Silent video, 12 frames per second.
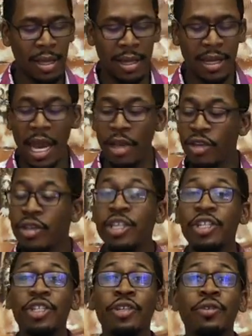Now you
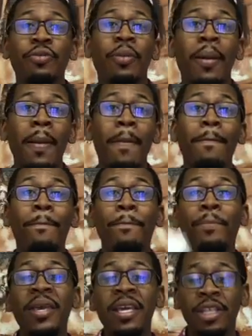can do
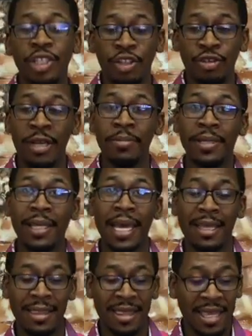big strips
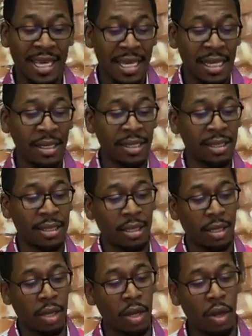like these,
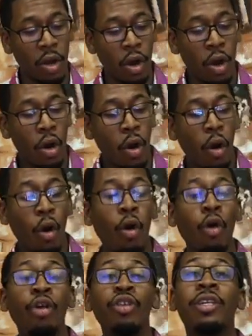
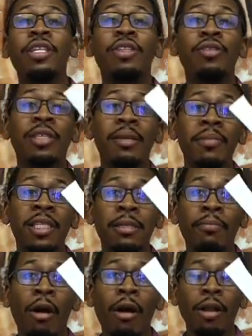or you can do some
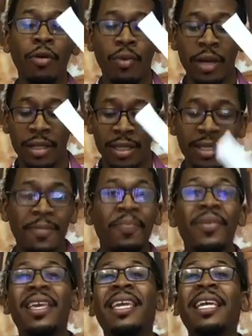smaller ones.
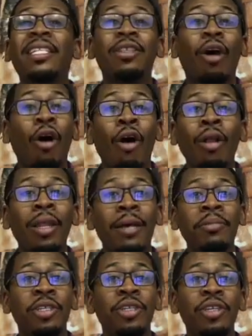It's all
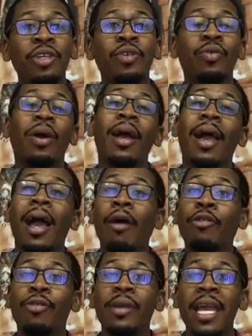up to you.
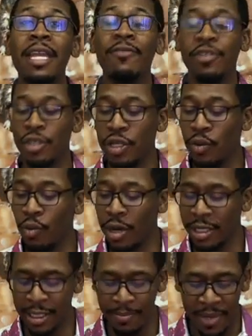How creative do you
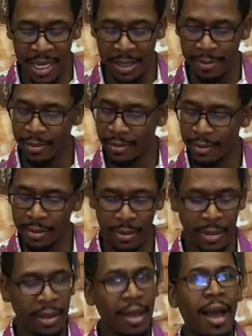want to be?
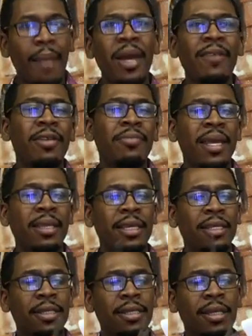I might even make
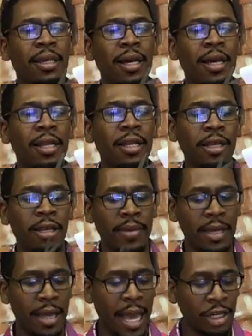this a little
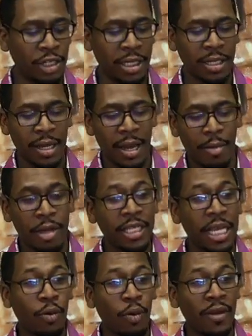bit, actually, I'm going to
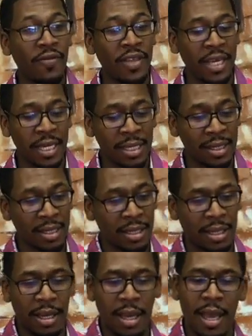take one of these
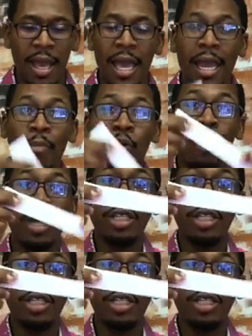and I'm going